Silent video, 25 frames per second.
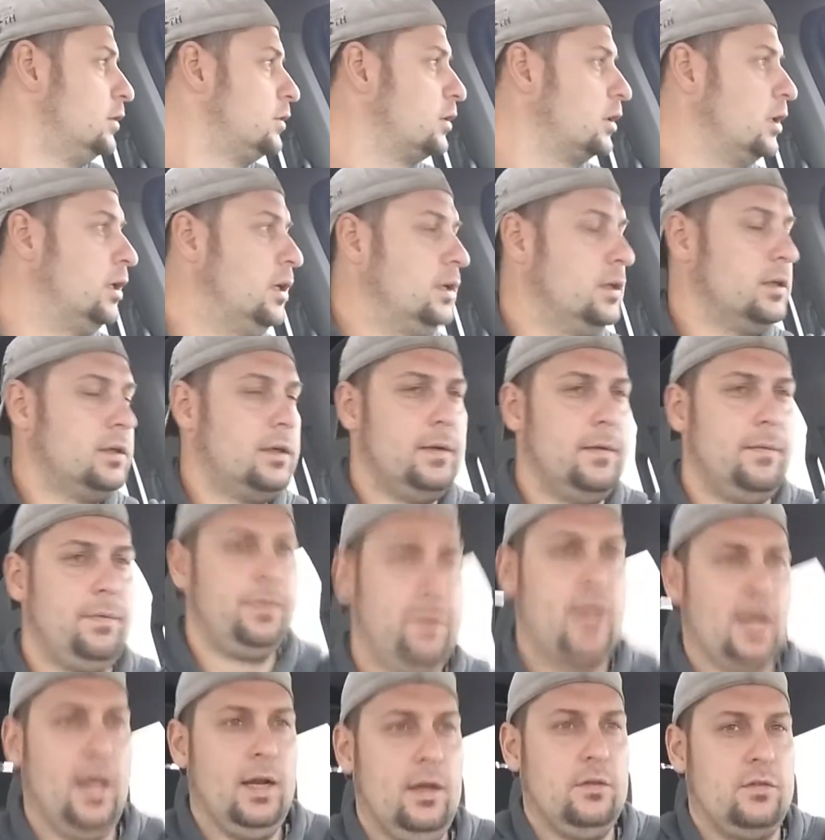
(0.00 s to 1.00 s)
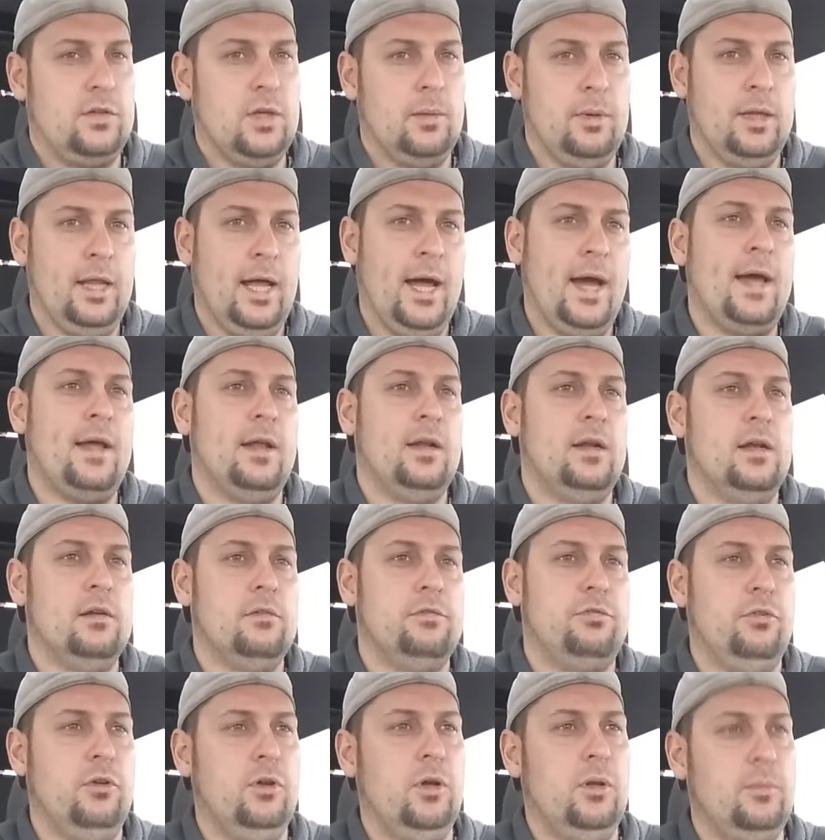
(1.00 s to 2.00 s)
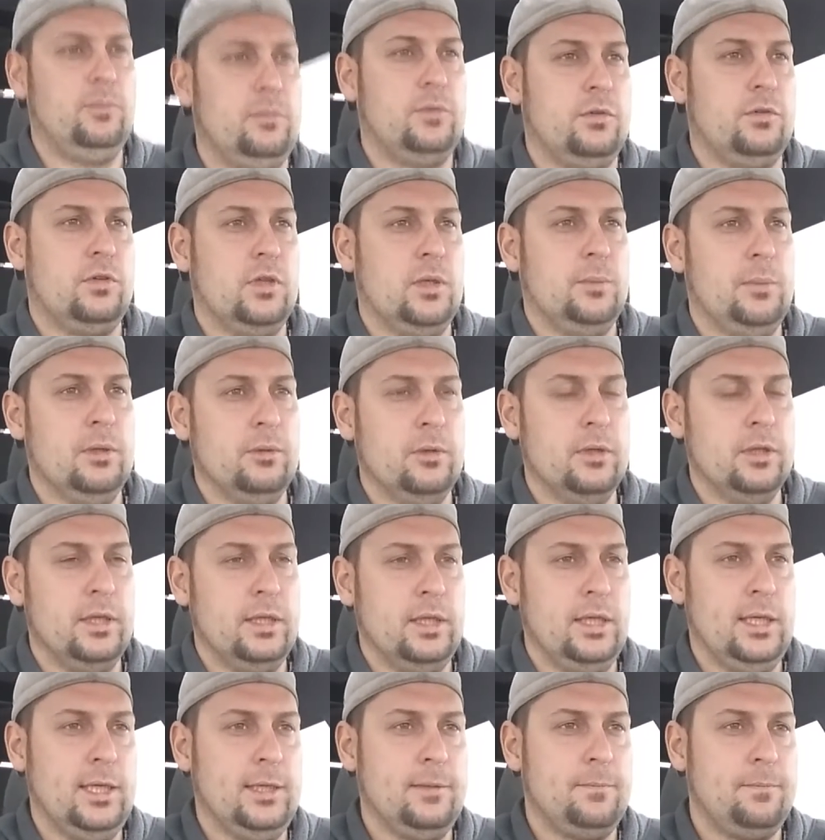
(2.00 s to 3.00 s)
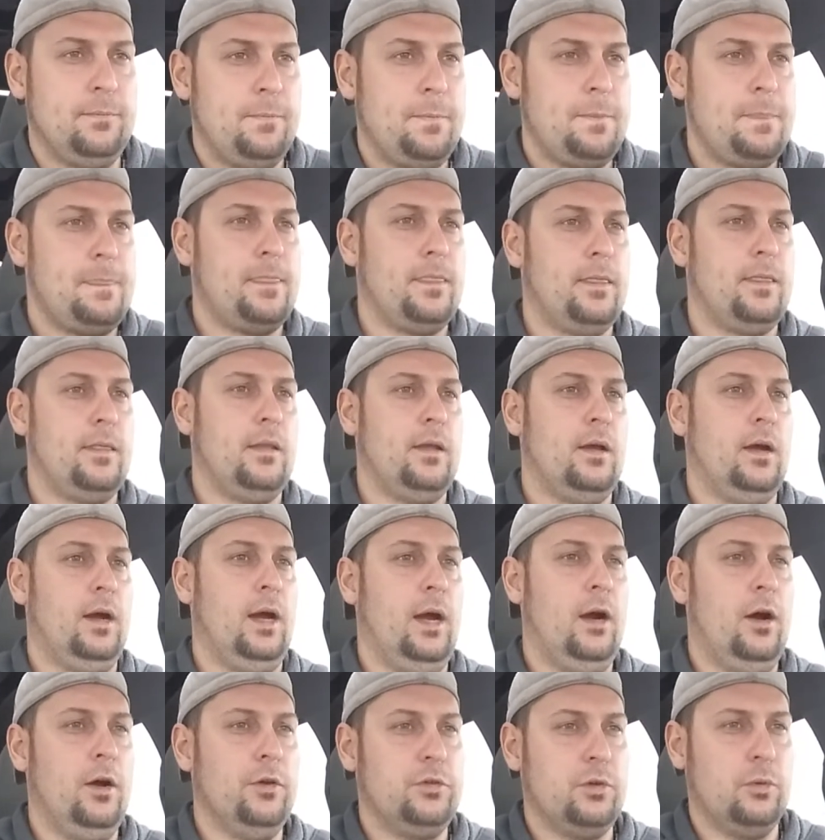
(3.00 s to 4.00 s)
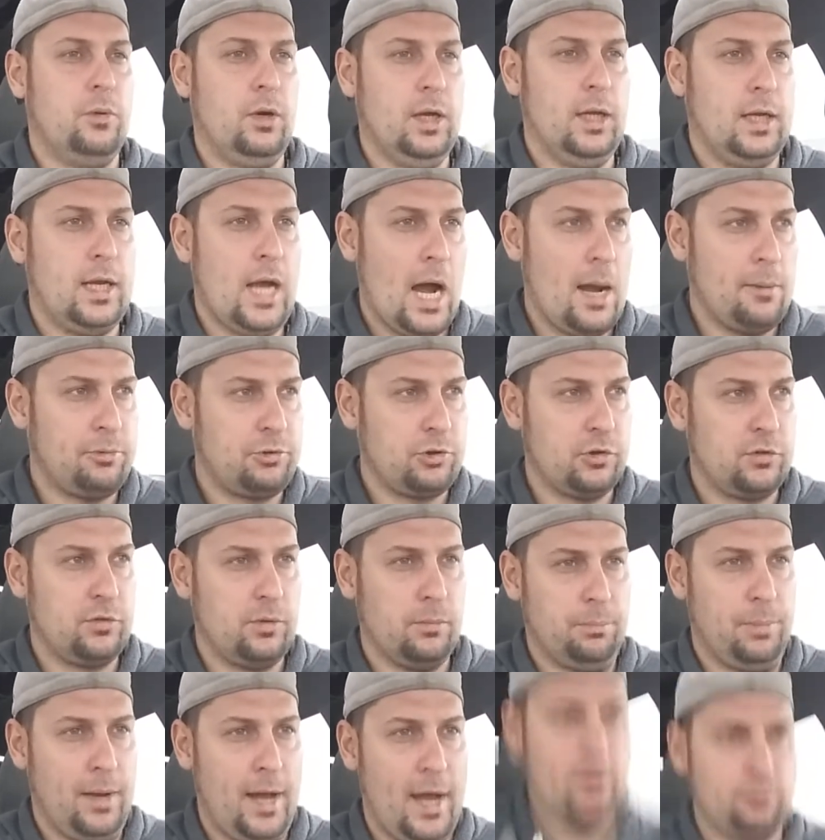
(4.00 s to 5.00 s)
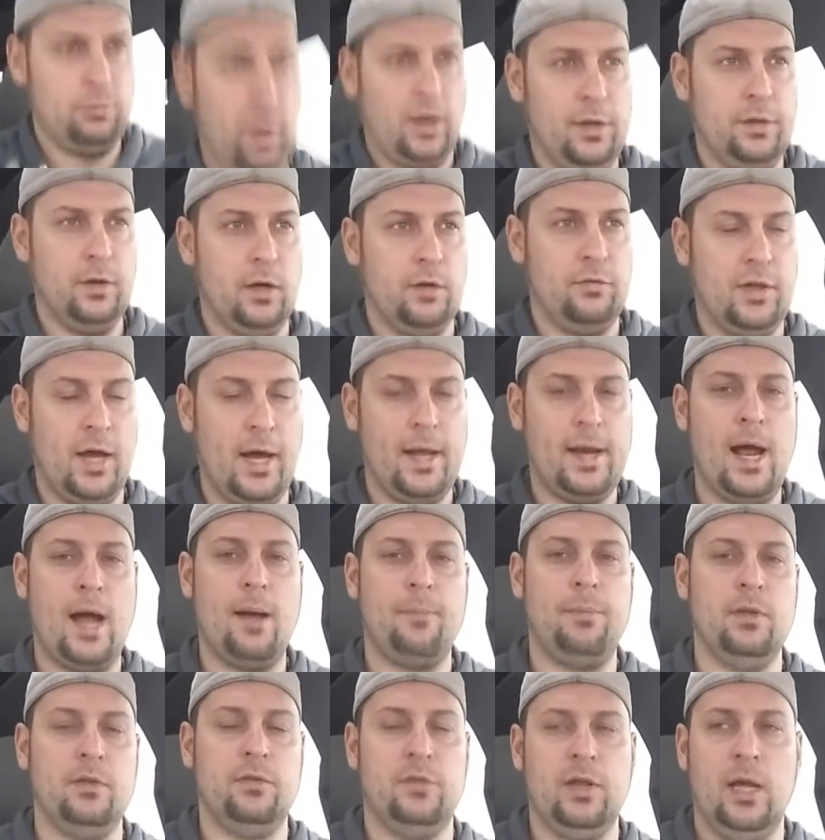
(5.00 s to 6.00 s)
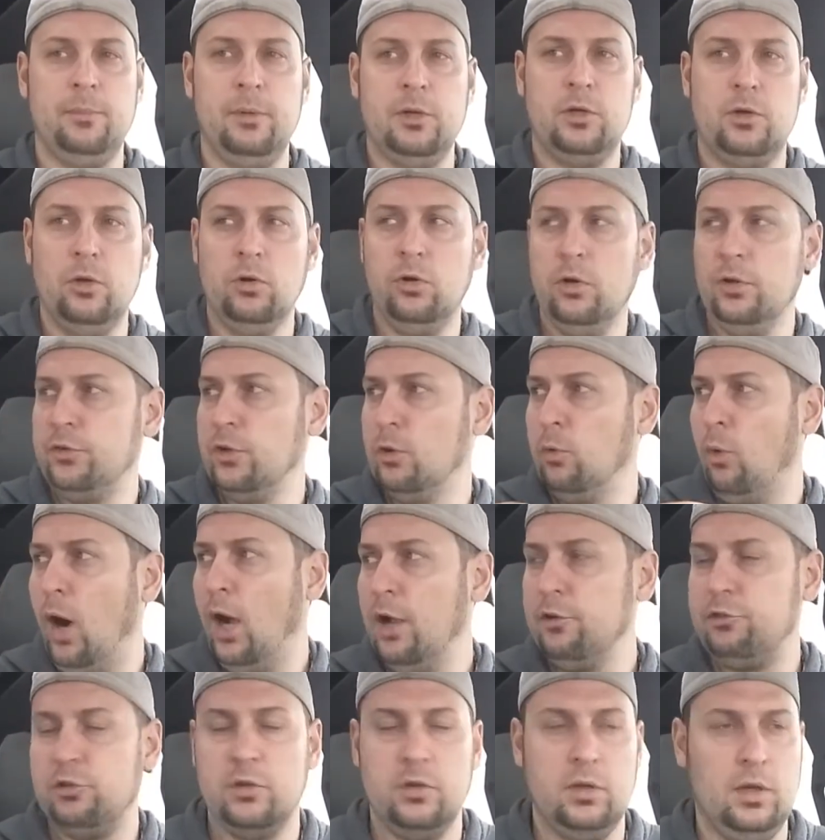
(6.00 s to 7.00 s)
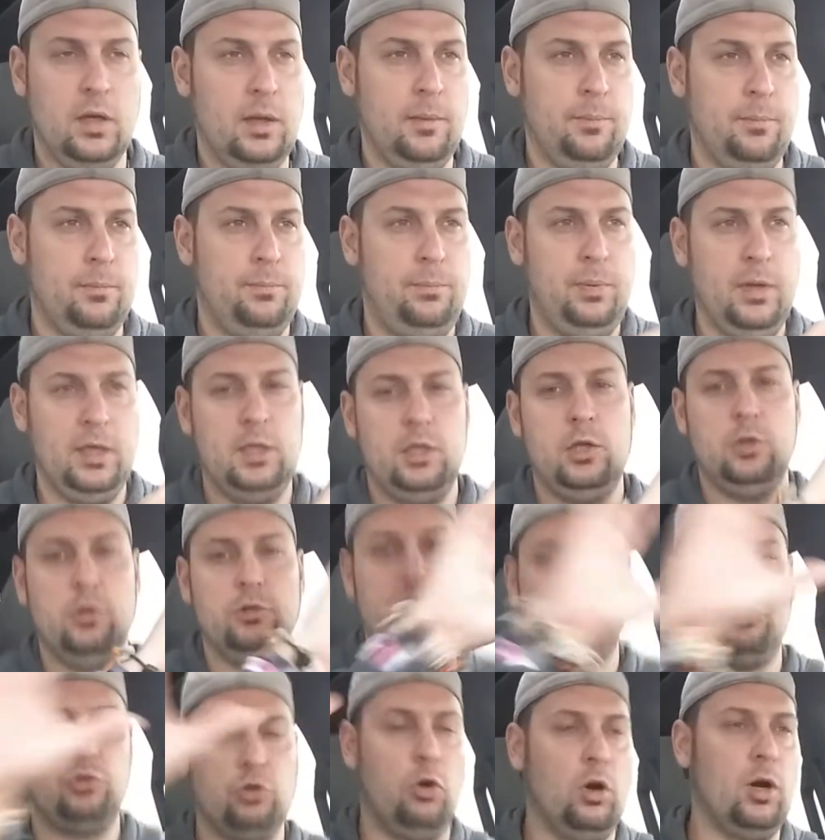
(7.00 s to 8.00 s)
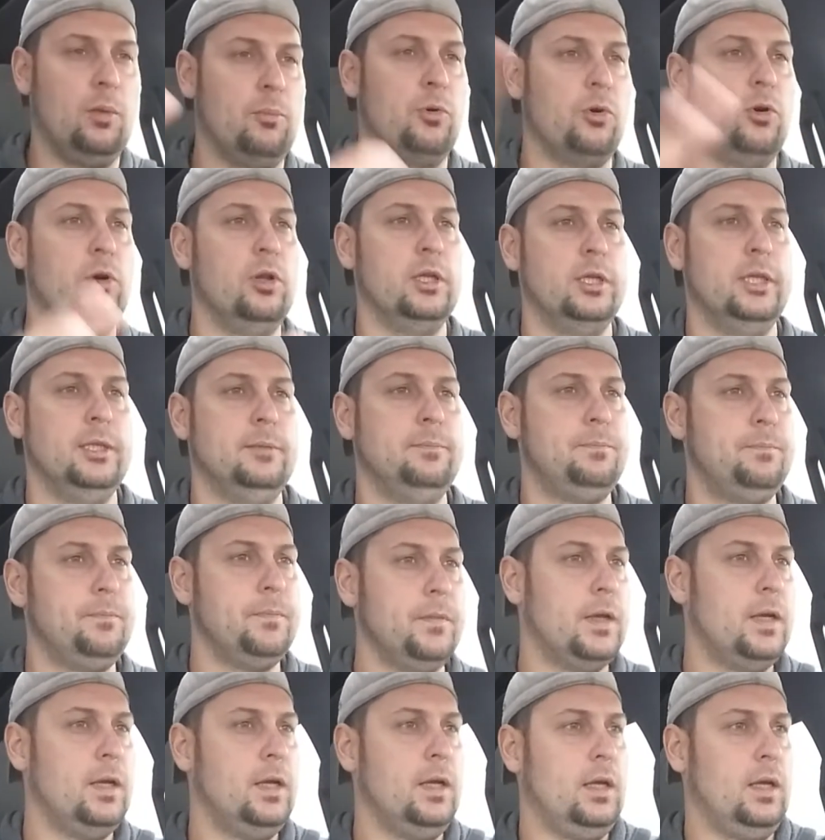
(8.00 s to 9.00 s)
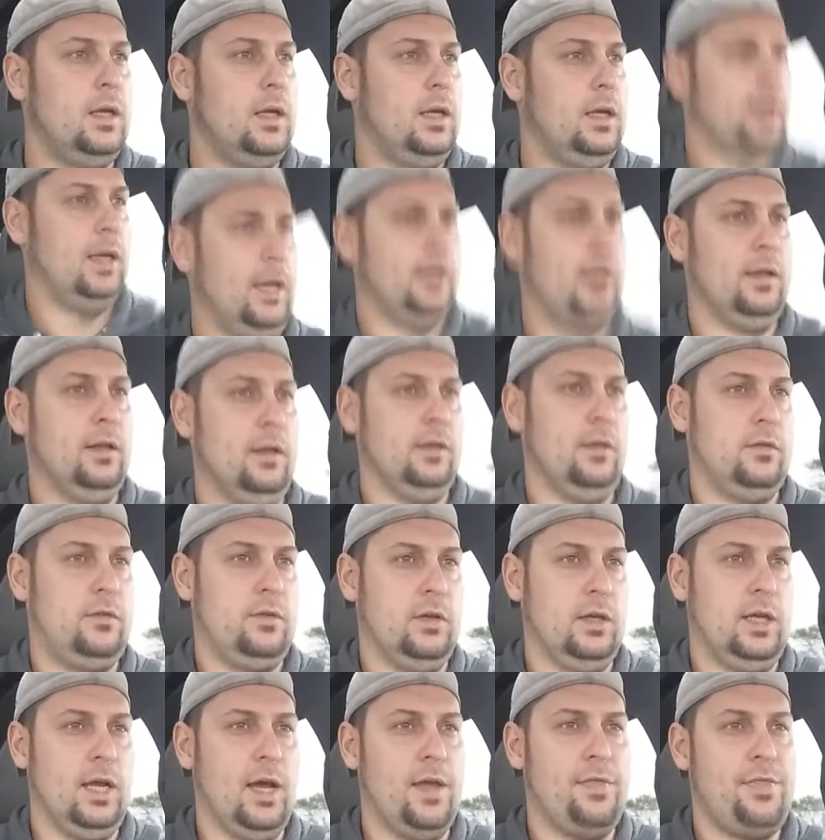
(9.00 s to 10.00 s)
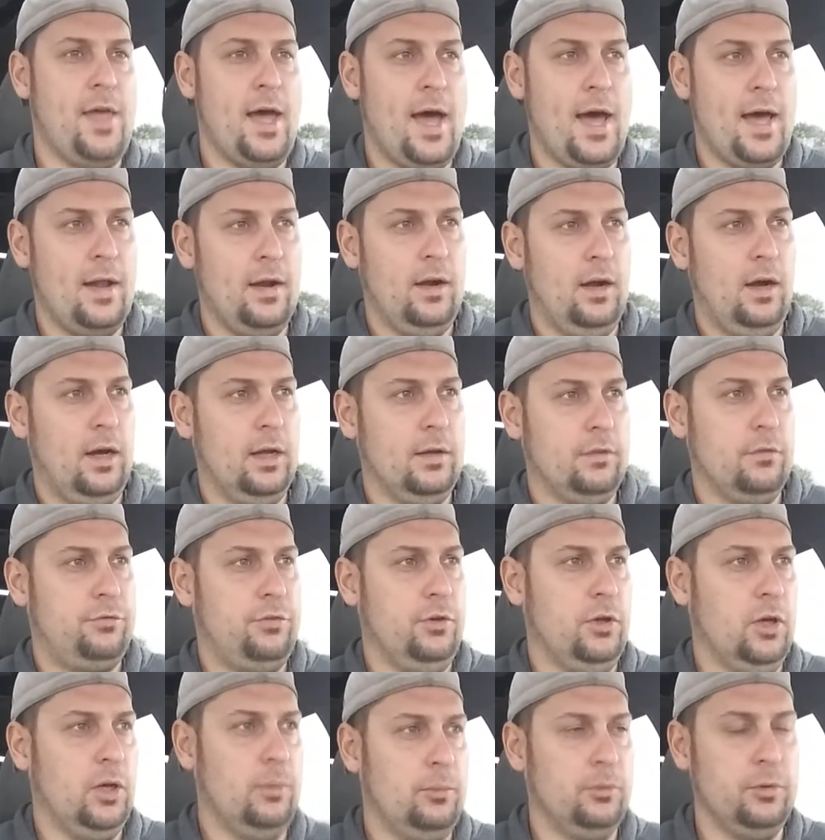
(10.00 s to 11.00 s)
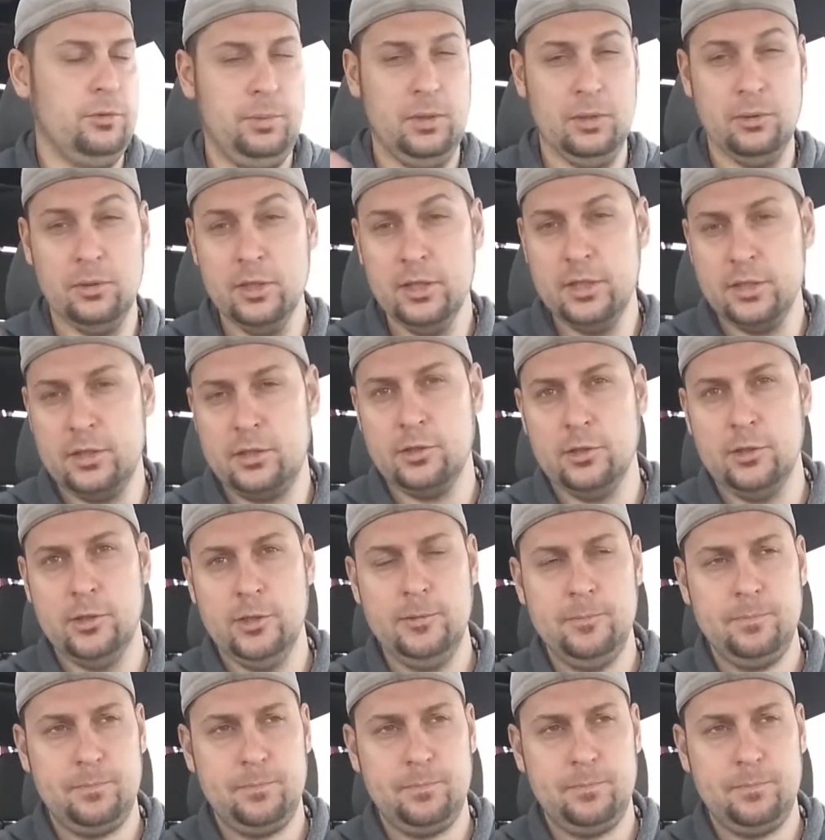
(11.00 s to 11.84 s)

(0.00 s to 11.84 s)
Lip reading: So getting some of that on film is going to be really neat. I also want to capture some bad weather if that happens. That'd be cool to watch a big, huge storm roll in, and to get that on film would be really cool.